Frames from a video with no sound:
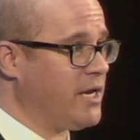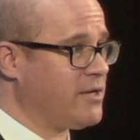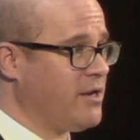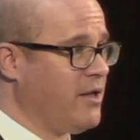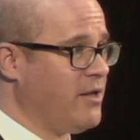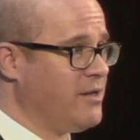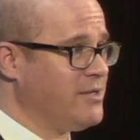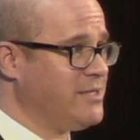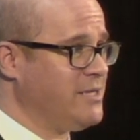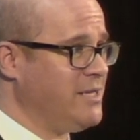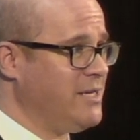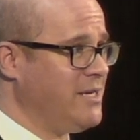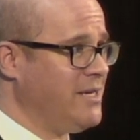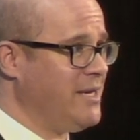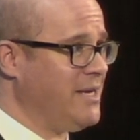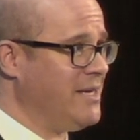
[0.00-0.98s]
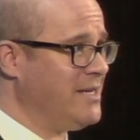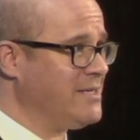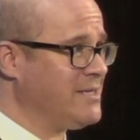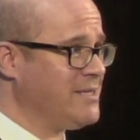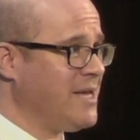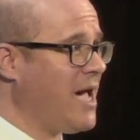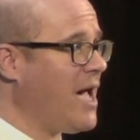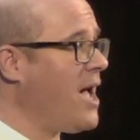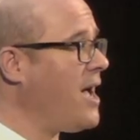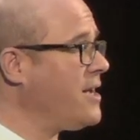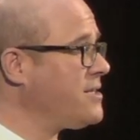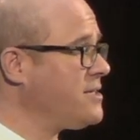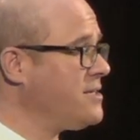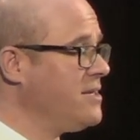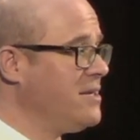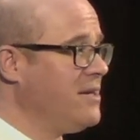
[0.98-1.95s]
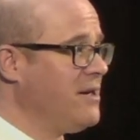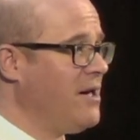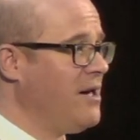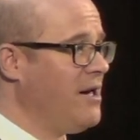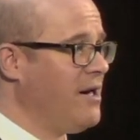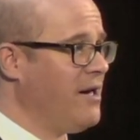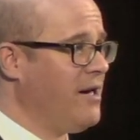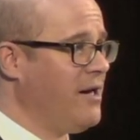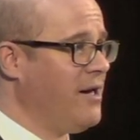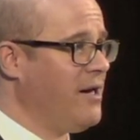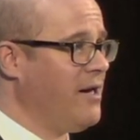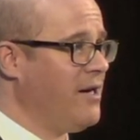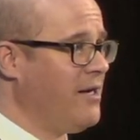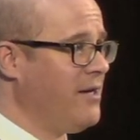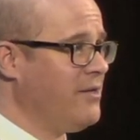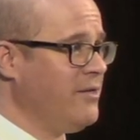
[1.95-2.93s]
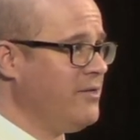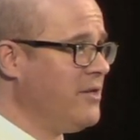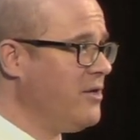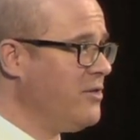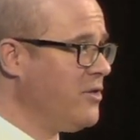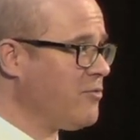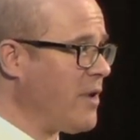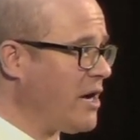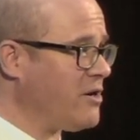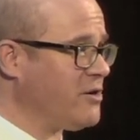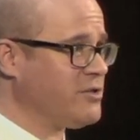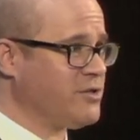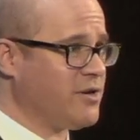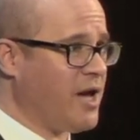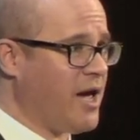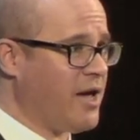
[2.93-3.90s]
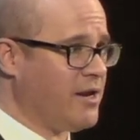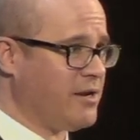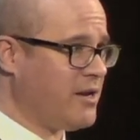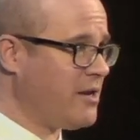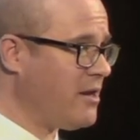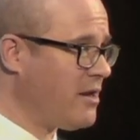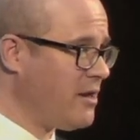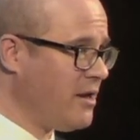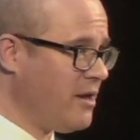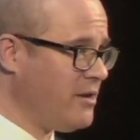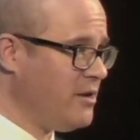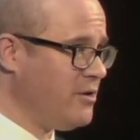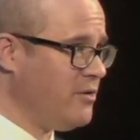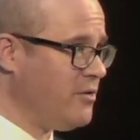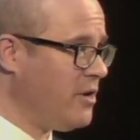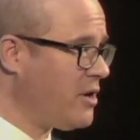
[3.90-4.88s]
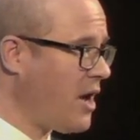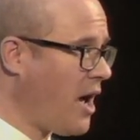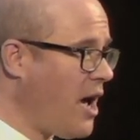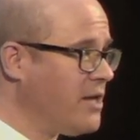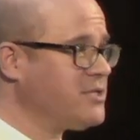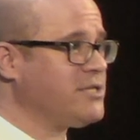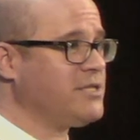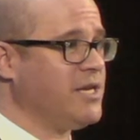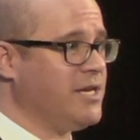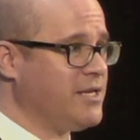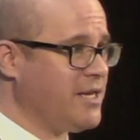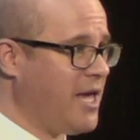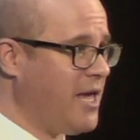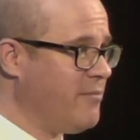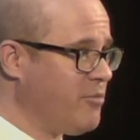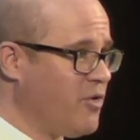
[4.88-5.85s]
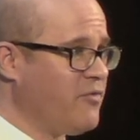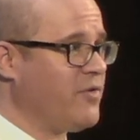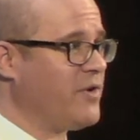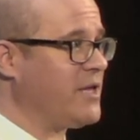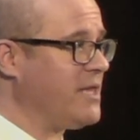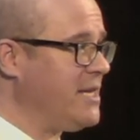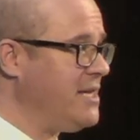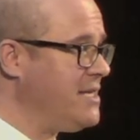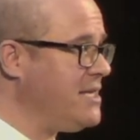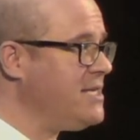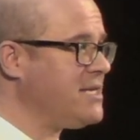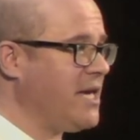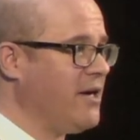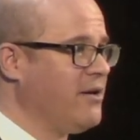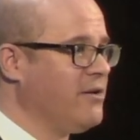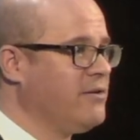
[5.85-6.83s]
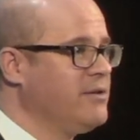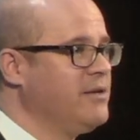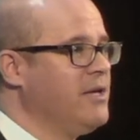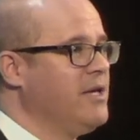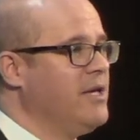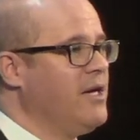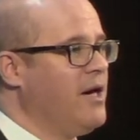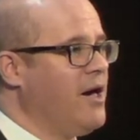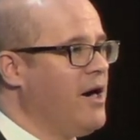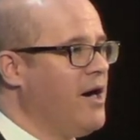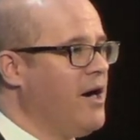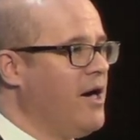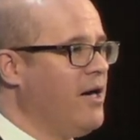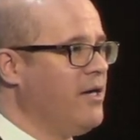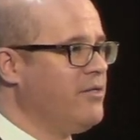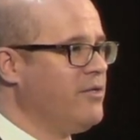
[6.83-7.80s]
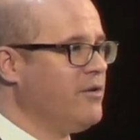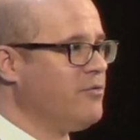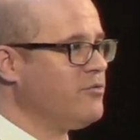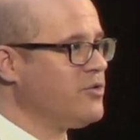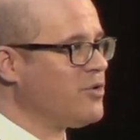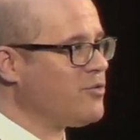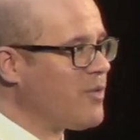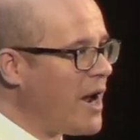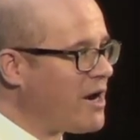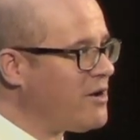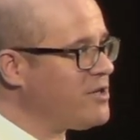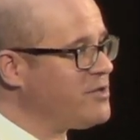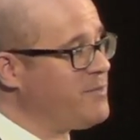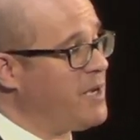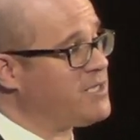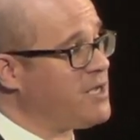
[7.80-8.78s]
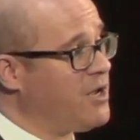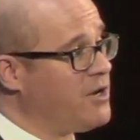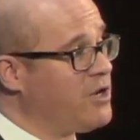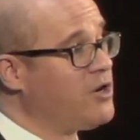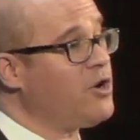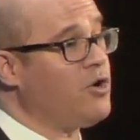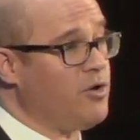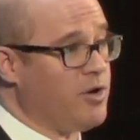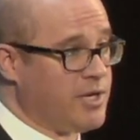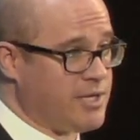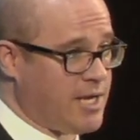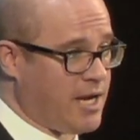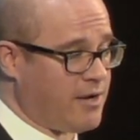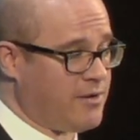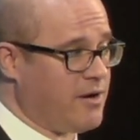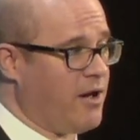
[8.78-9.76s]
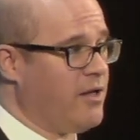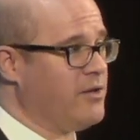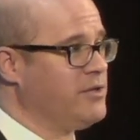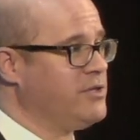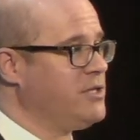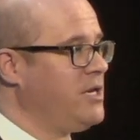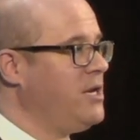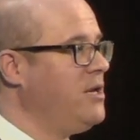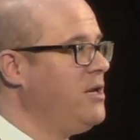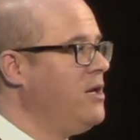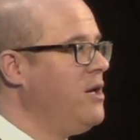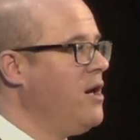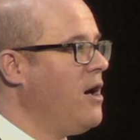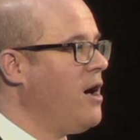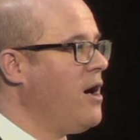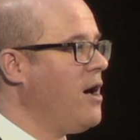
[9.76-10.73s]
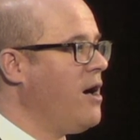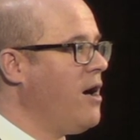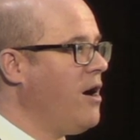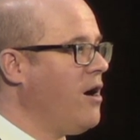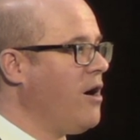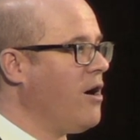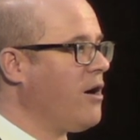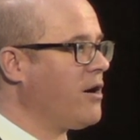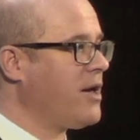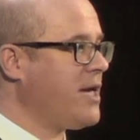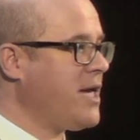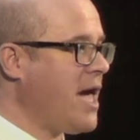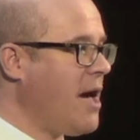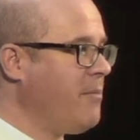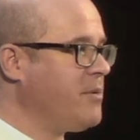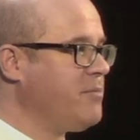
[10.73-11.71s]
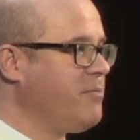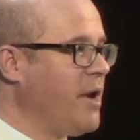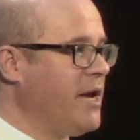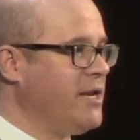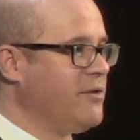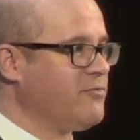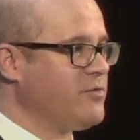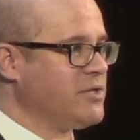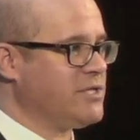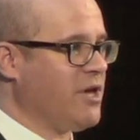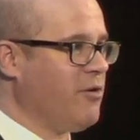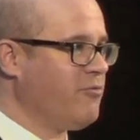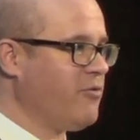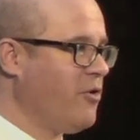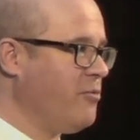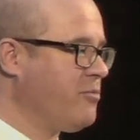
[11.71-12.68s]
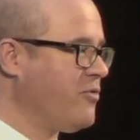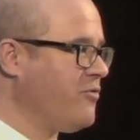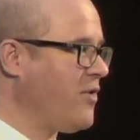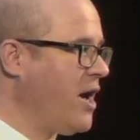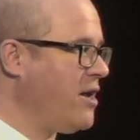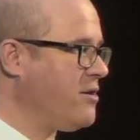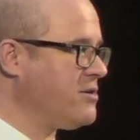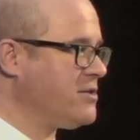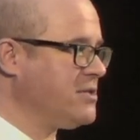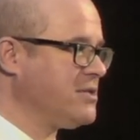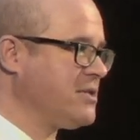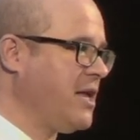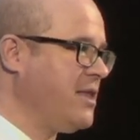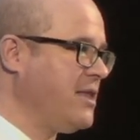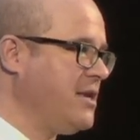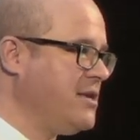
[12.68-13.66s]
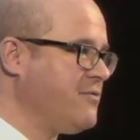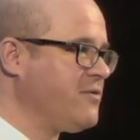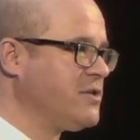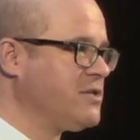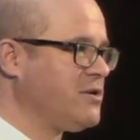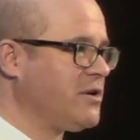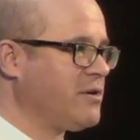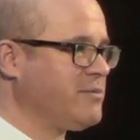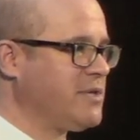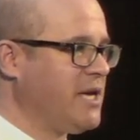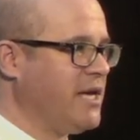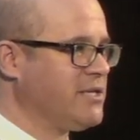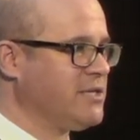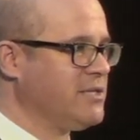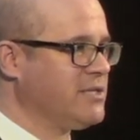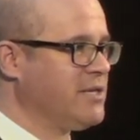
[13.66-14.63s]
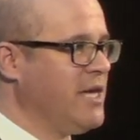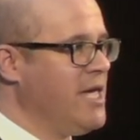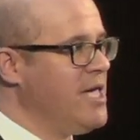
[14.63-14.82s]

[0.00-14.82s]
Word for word: technology is not the records are not constant and perfectly detailed. The records based on current technology are kept by different cell phone providers in slightly different circumstances.